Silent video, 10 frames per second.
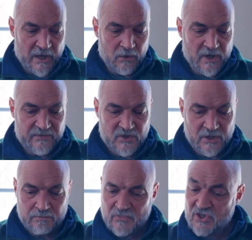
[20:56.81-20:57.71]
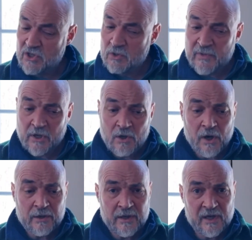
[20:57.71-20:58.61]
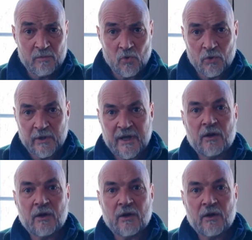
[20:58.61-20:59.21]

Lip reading: I don't have to till my garden anymore.